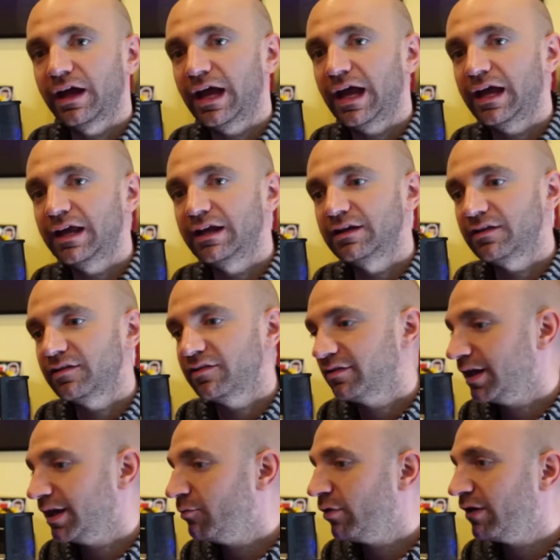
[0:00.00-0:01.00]
And
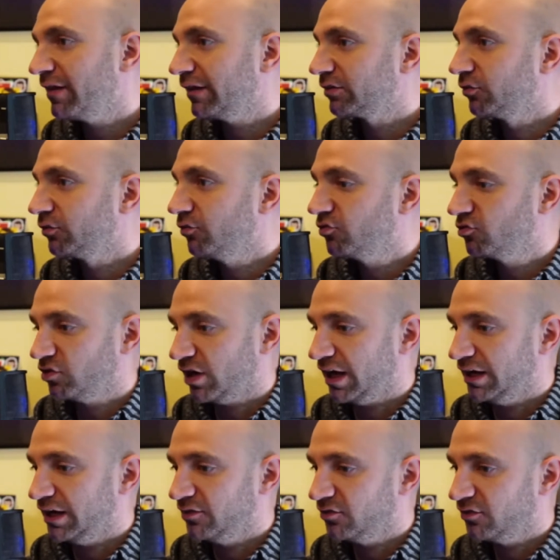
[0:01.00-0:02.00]
same way that Loose
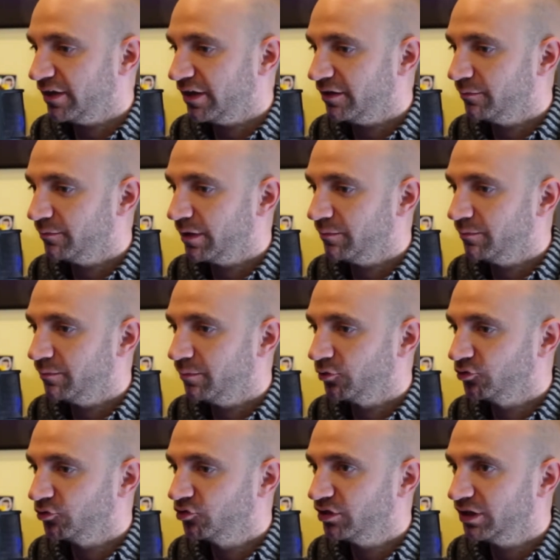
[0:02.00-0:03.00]
Change, that
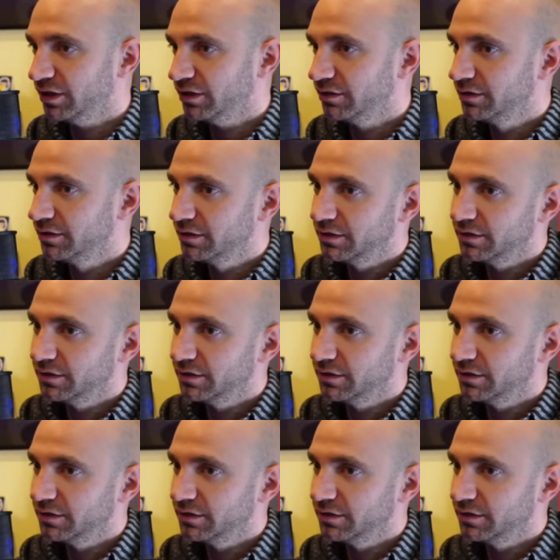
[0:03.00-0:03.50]
bullshit,